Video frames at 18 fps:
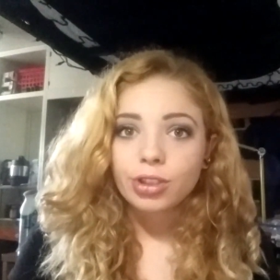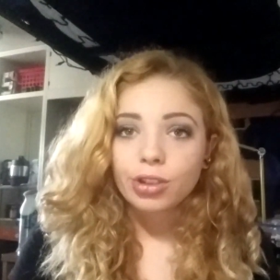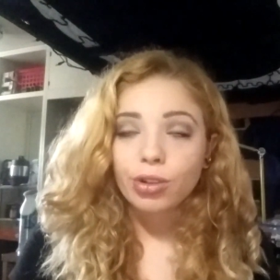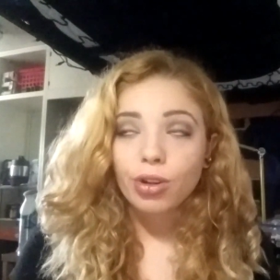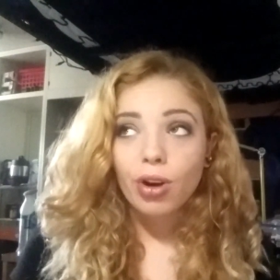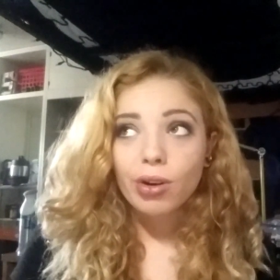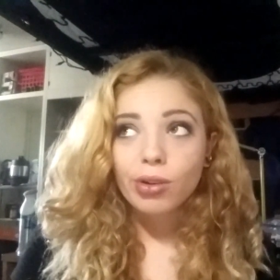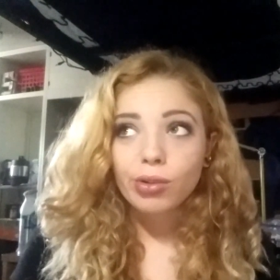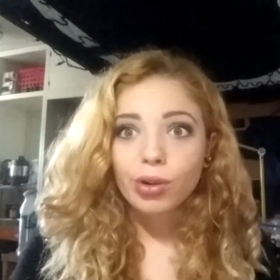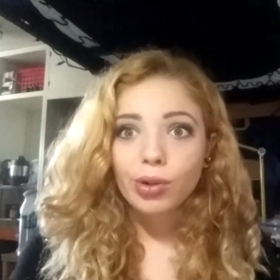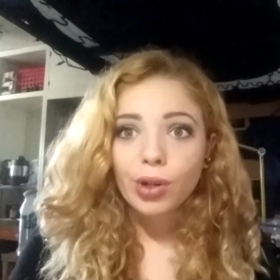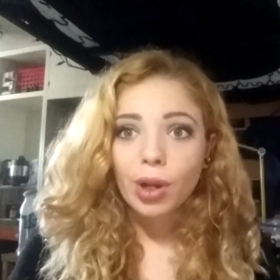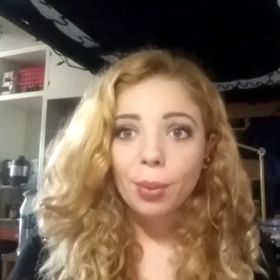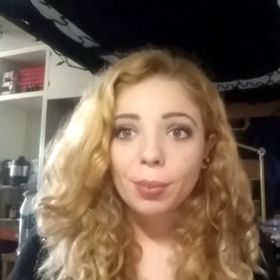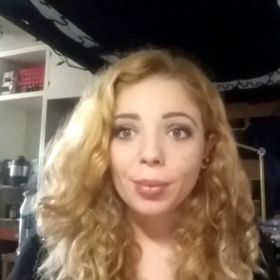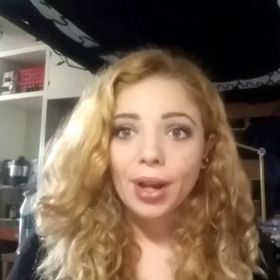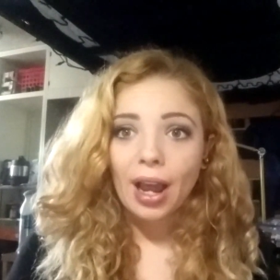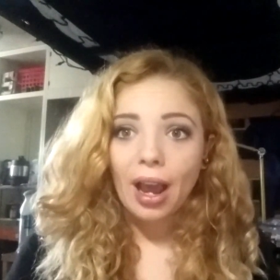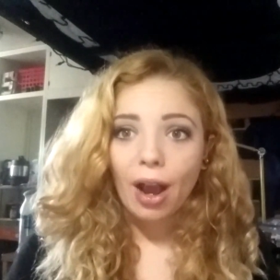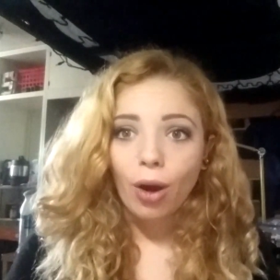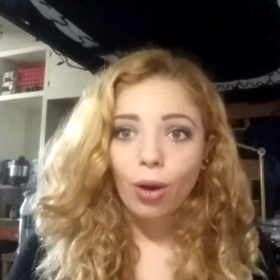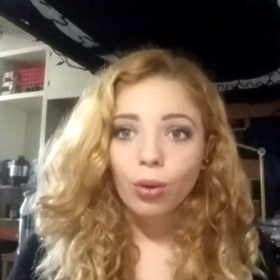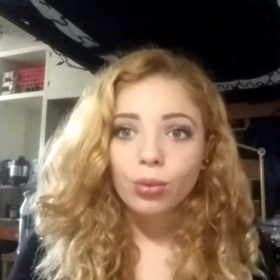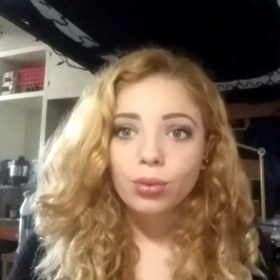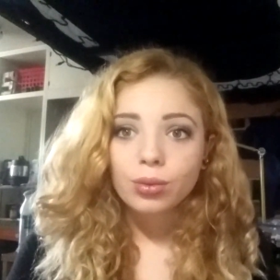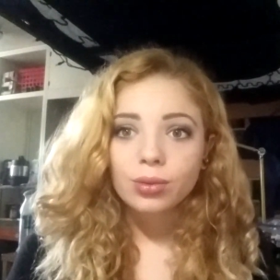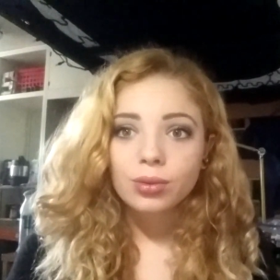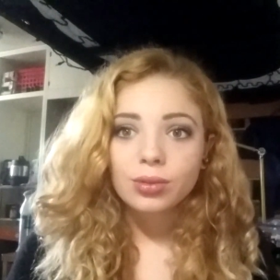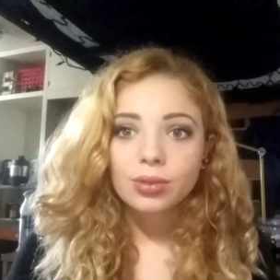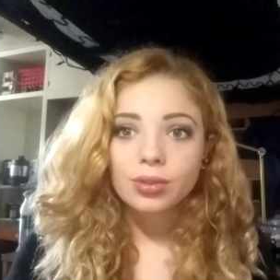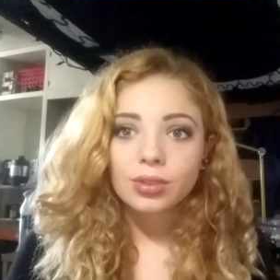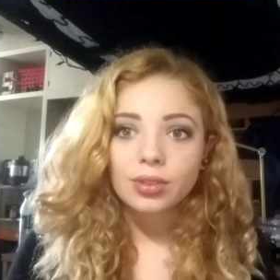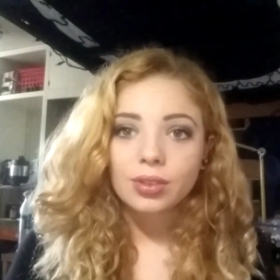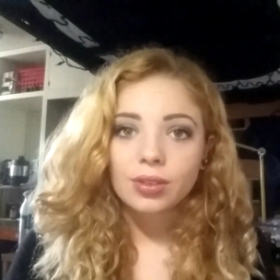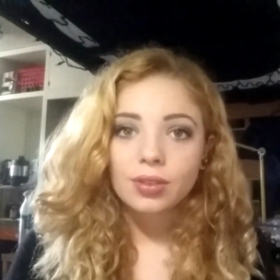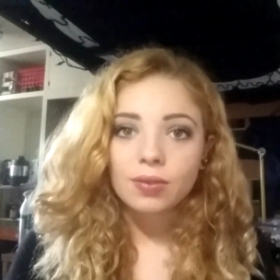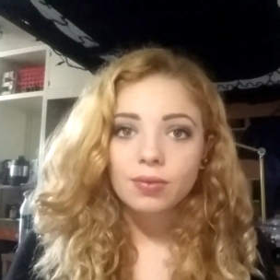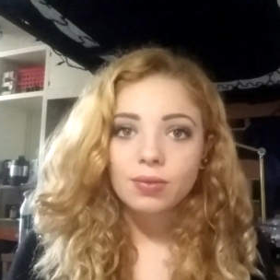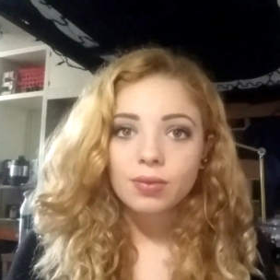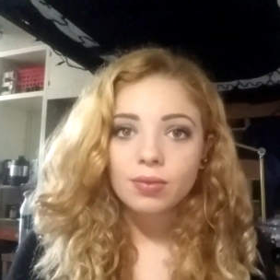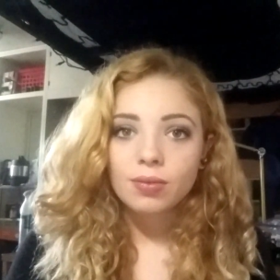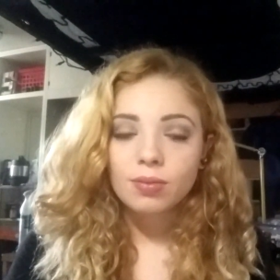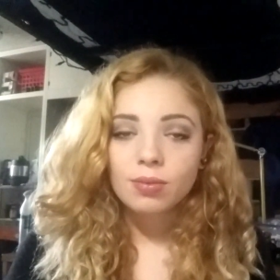you're all grown up now. And